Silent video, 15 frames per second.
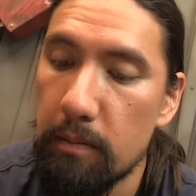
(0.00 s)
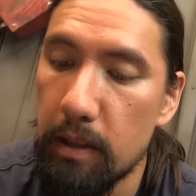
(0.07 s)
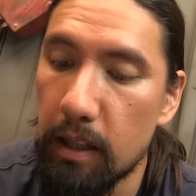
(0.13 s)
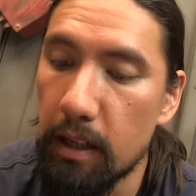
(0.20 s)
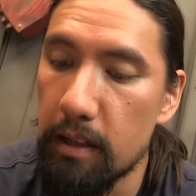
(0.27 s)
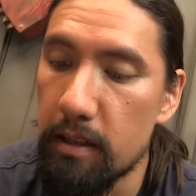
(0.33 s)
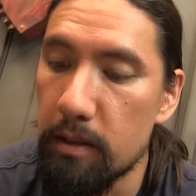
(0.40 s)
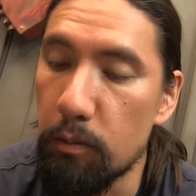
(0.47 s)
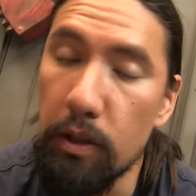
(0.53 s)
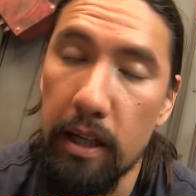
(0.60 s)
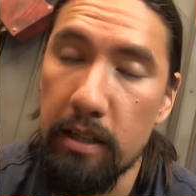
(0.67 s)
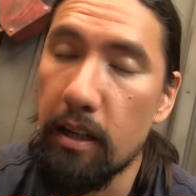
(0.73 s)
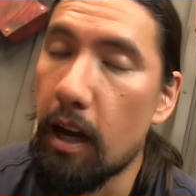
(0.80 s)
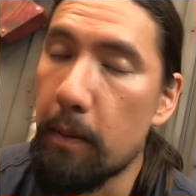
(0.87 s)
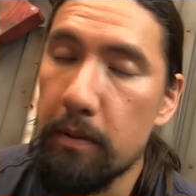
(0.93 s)
Because when
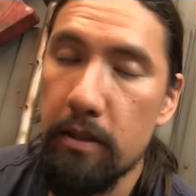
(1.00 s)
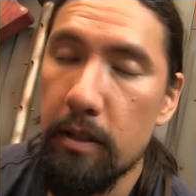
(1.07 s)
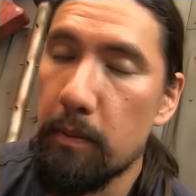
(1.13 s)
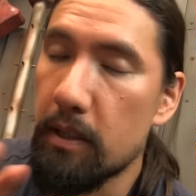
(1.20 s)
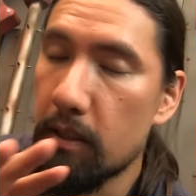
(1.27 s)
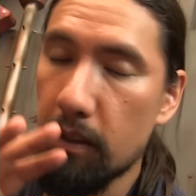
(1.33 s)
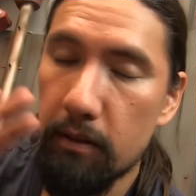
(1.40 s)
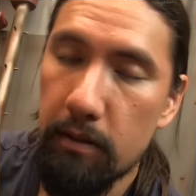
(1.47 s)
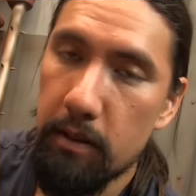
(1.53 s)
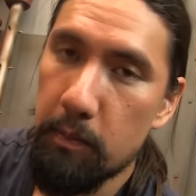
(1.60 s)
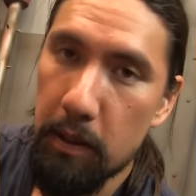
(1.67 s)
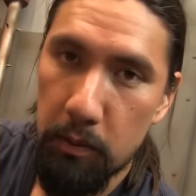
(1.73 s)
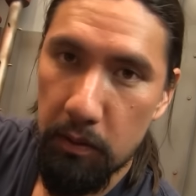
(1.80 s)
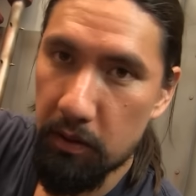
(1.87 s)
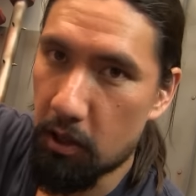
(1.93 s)
I say options, I mean like
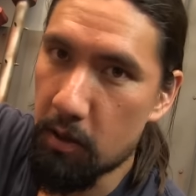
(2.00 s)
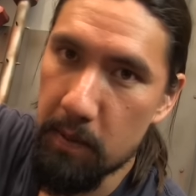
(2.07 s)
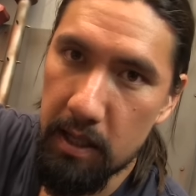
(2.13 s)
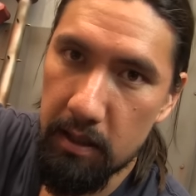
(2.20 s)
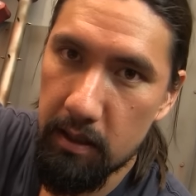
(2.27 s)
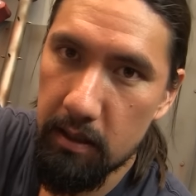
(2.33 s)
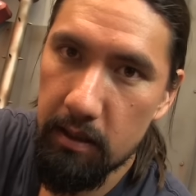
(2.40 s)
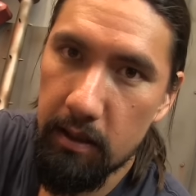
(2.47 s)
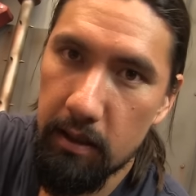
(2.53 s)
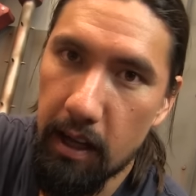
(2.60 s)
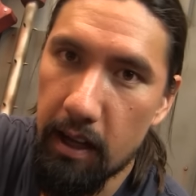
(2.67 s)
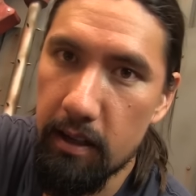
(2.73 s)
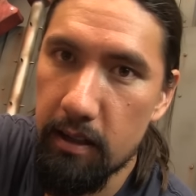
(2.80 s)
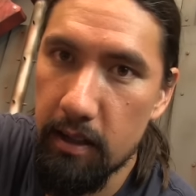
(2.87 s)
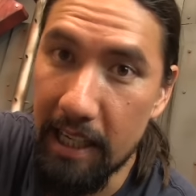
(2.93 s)
space wolves armies
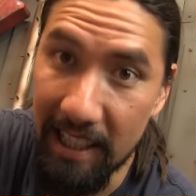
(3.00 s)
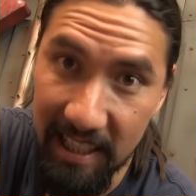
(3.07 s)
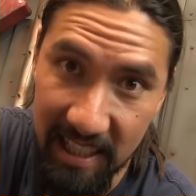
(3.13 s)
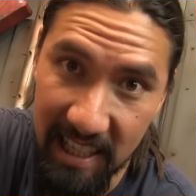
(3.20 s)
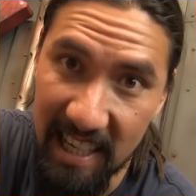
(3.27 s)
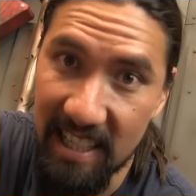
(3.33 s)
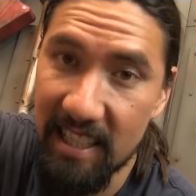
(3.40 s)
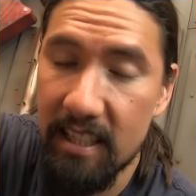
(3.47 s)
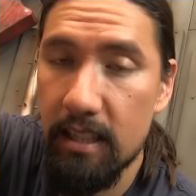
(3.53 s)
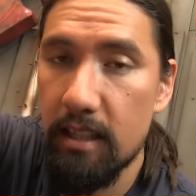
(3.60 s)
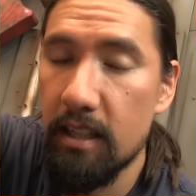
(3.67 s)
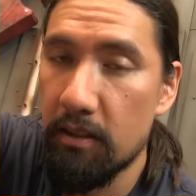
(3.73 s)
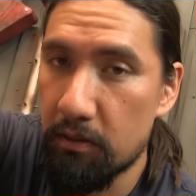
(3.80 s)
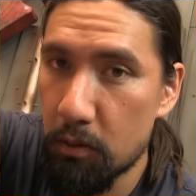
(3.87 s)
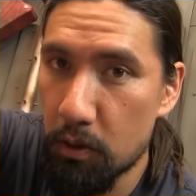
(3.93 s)
that exist
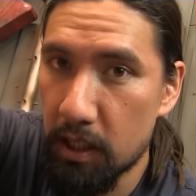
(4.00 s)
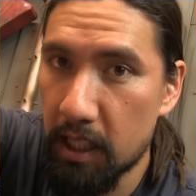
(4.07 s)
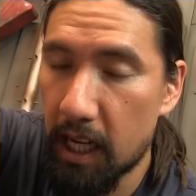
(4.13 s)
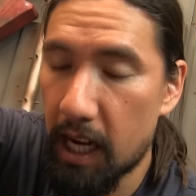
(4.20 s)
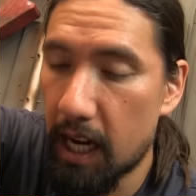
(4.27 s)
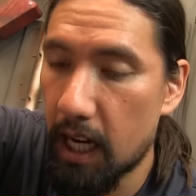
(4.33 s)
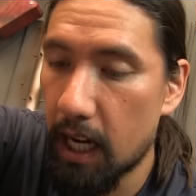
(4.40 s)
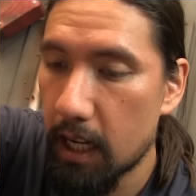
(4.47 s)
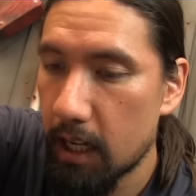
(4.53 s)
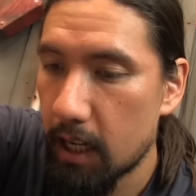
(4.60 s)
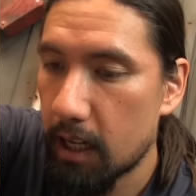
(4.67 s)
in 40k.